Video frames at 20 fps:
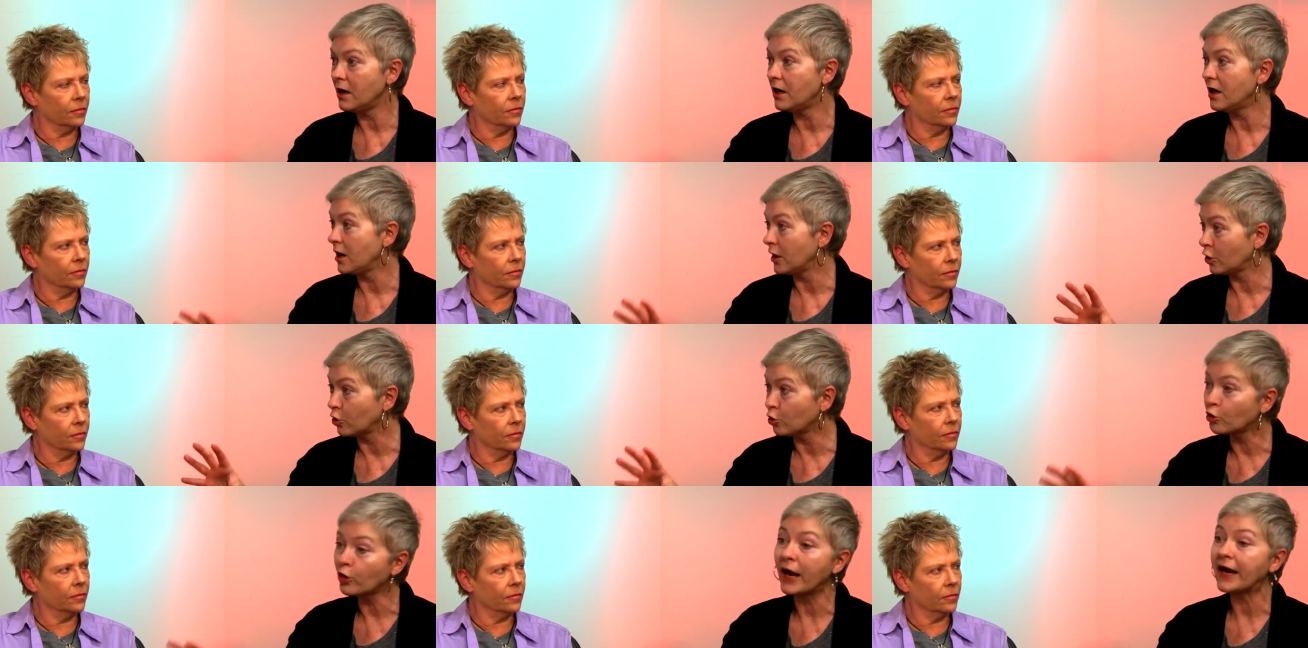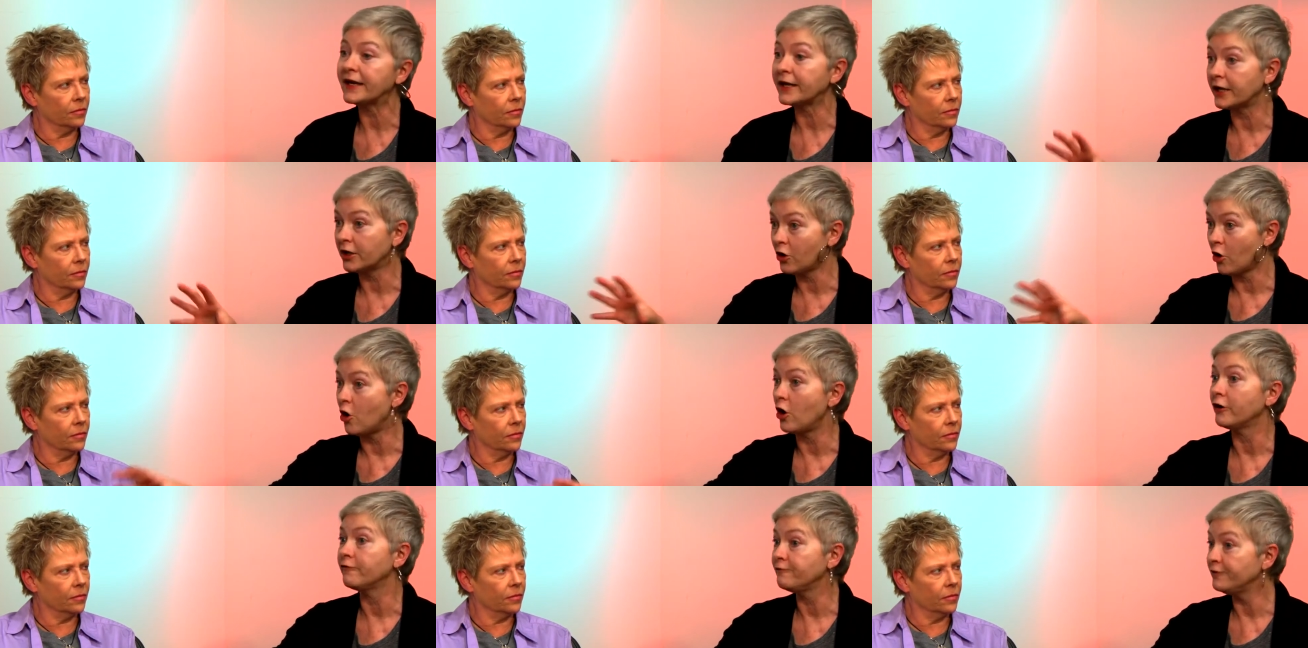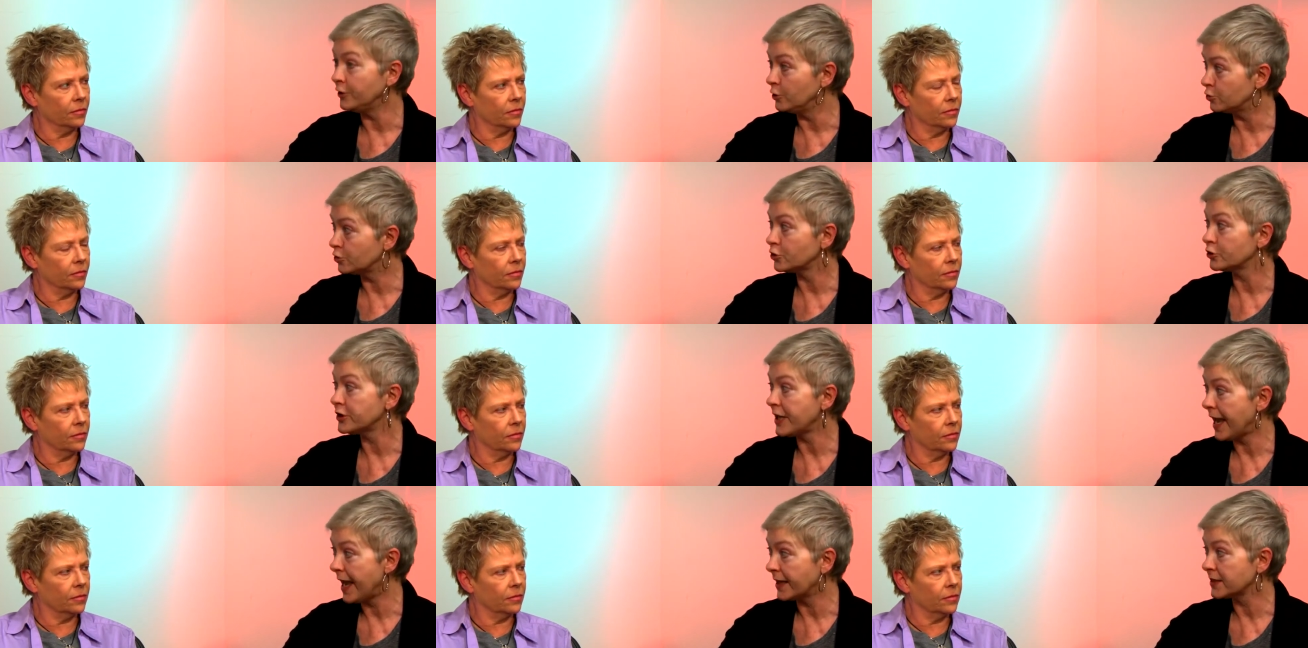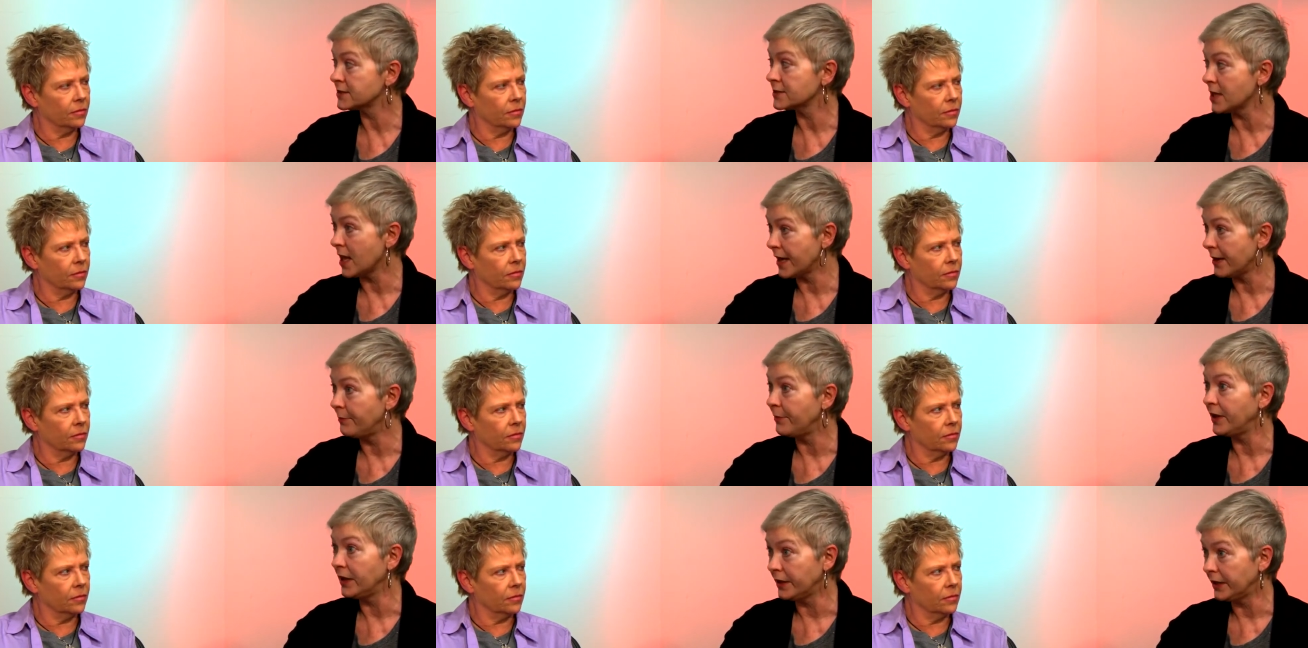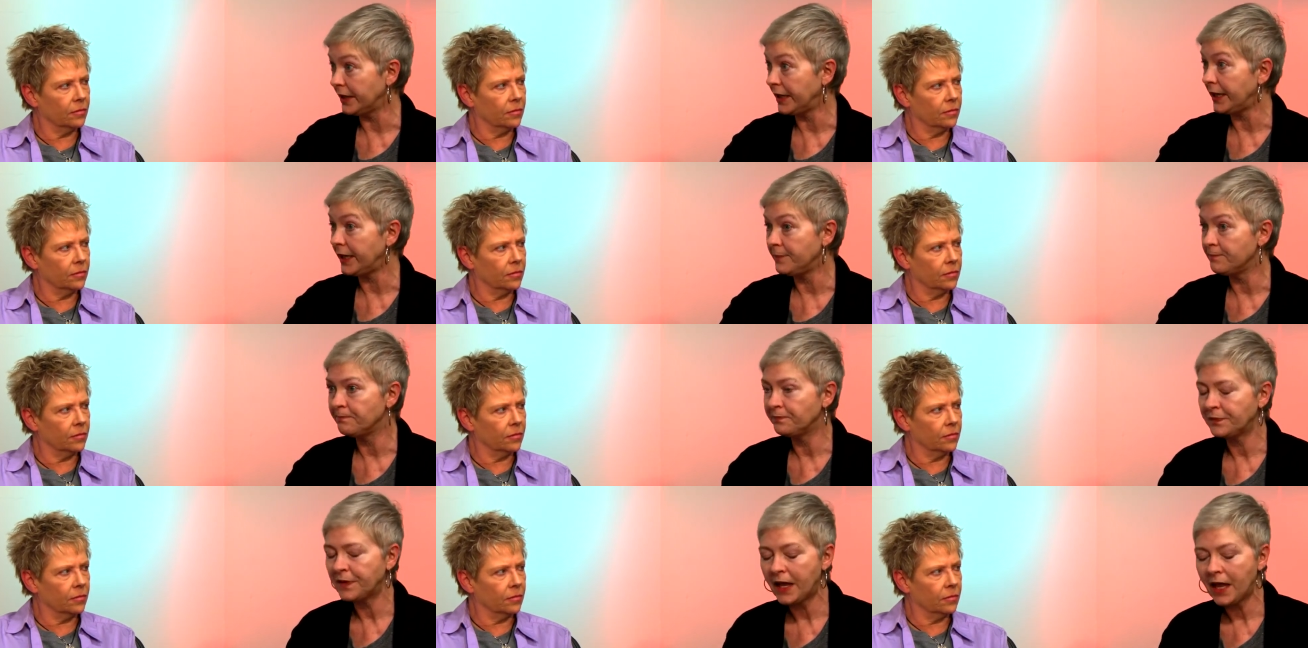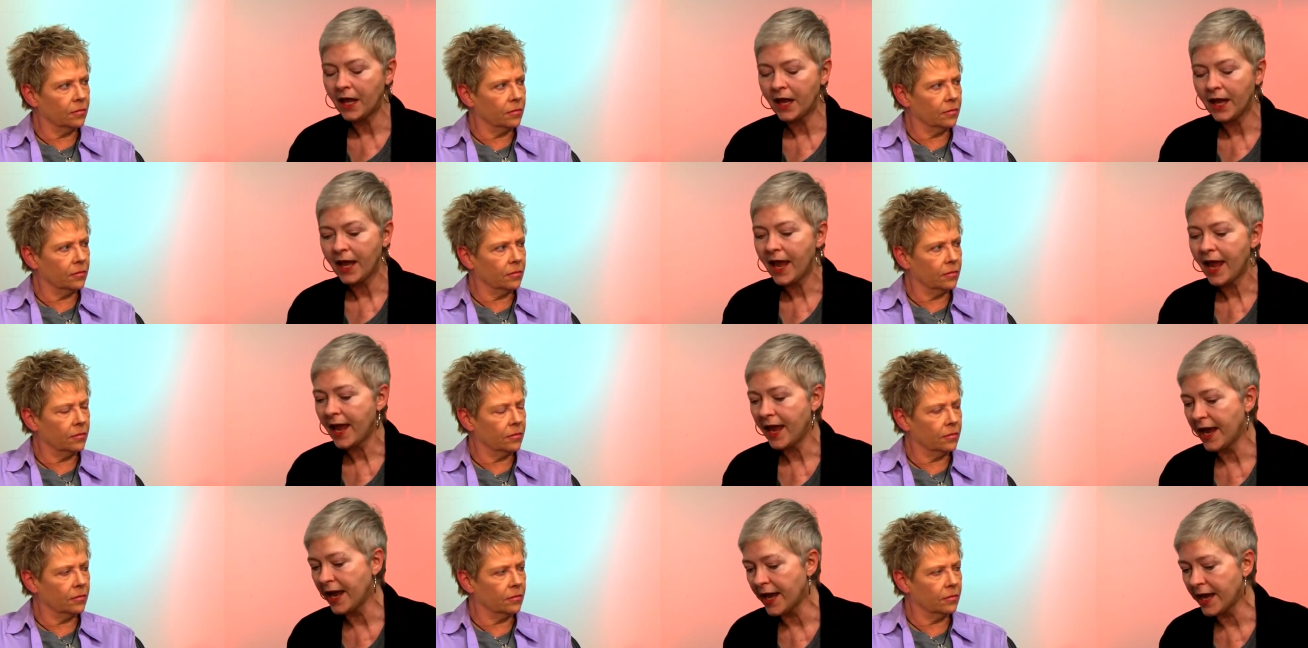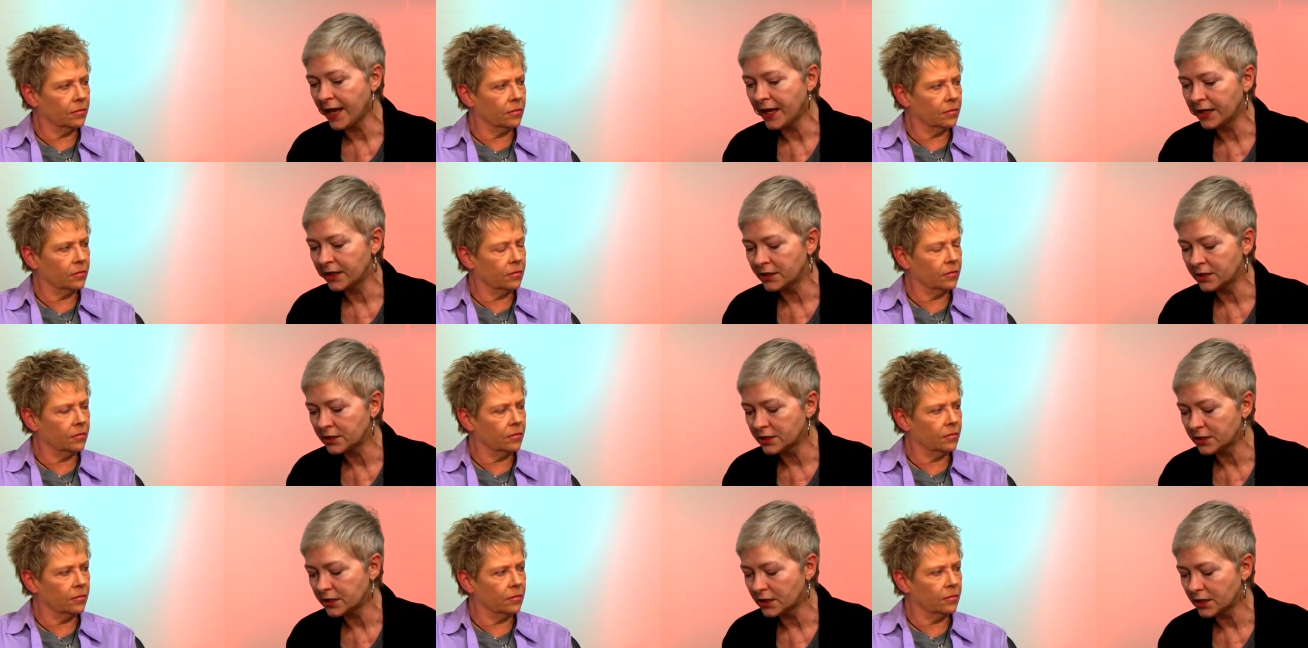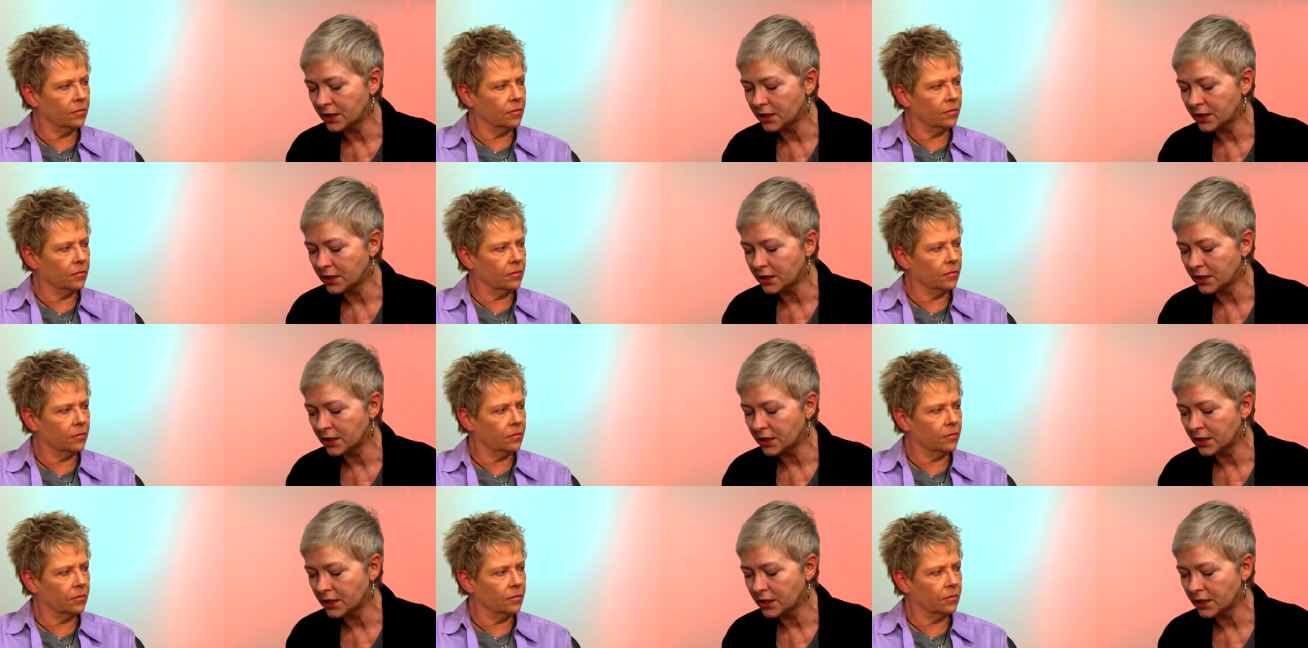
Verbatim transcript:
Speaker 1: a credit on future tax liability. And